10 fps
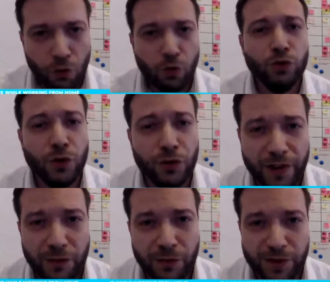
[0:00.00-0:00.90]
who do you
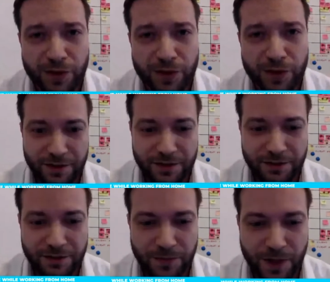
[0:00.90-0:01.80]
think we
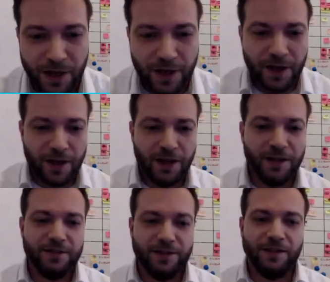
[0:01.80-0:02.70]
sacrifice?
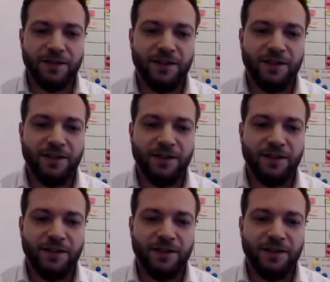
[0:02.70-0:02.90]
Is